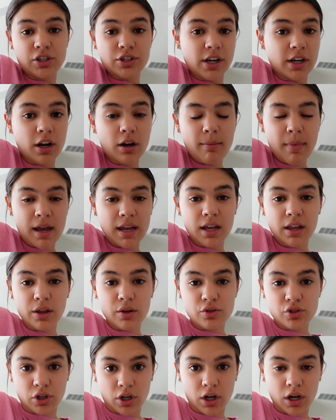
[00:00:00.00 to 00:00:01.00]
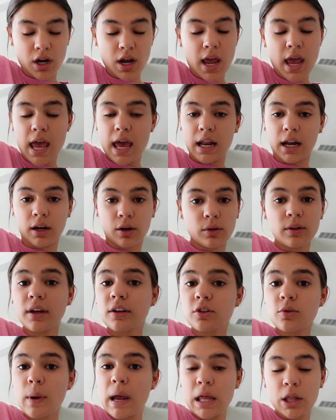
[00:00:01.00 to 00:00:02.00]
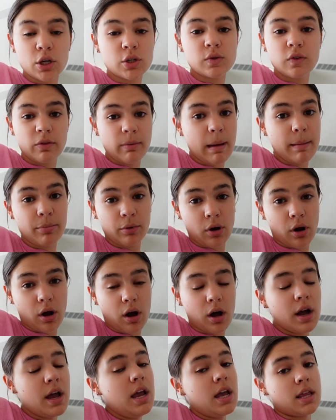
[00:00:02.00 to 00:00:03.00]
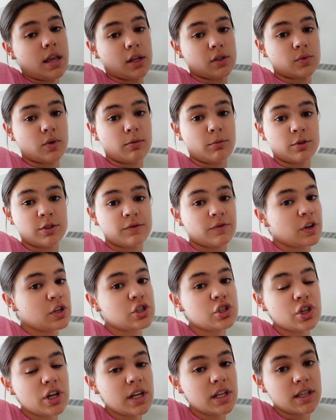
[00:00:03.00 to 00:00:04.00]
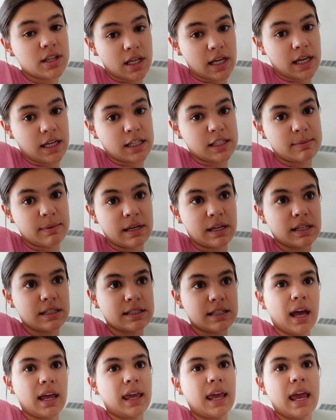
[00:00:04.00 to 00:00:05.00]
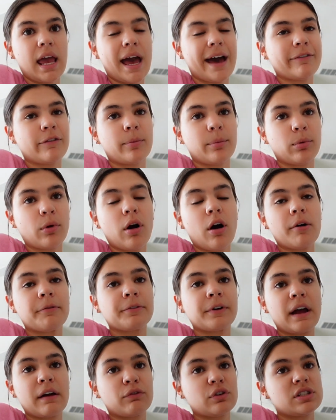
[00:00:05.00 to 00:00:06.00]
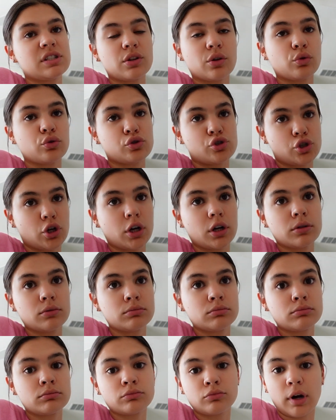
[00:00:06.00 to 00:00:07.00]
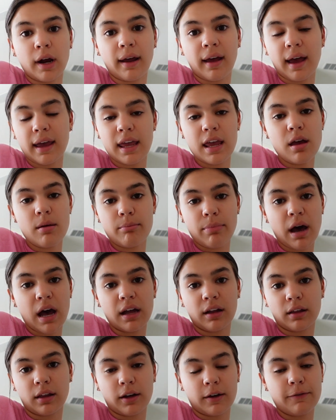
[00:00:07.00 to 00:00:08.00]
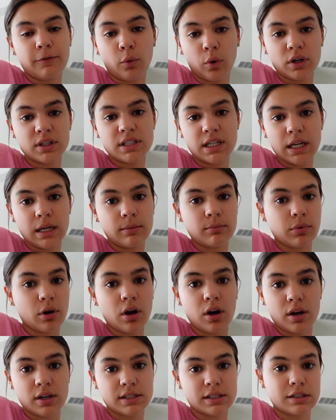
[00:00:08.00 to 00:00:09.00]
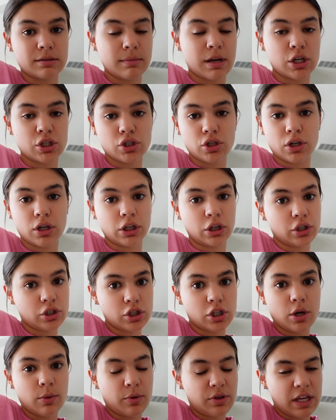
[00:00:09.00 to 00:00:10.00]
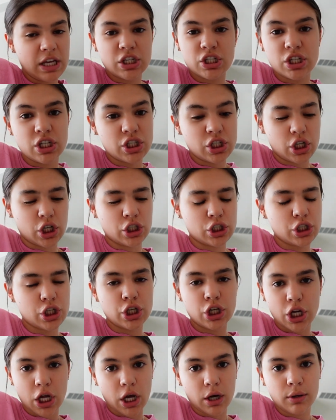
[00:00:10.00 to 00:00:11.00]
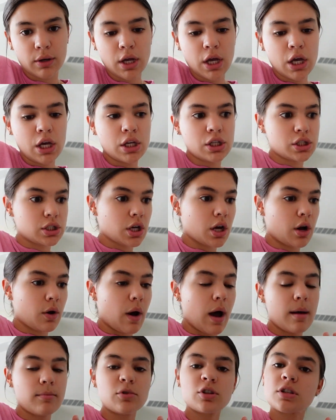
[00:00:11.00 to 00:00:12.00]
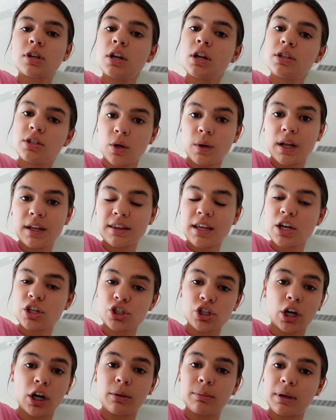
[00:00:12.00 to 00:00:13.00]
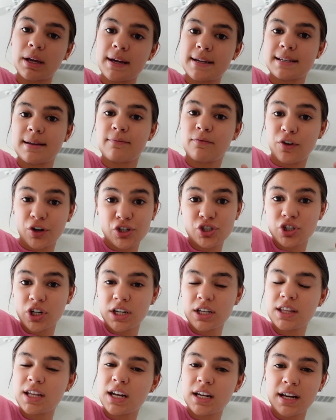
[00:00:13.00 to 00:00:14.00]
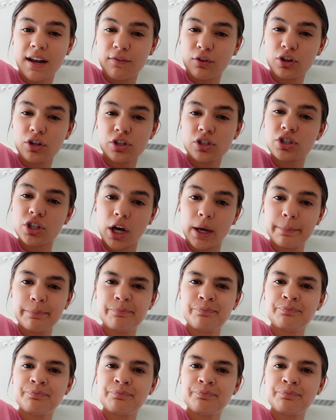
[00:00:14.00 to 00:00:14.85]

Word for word: tried on my yellow shirt and I don't like the way it looks with my bra and that's one of the most frustrating things because I can't have a bra for every single shirt right? I can't buy like 14 bras to make sure it looks good with each of these shirts, no. So I'm just gonna donate that shirt because I'm frustrated that it never looks good.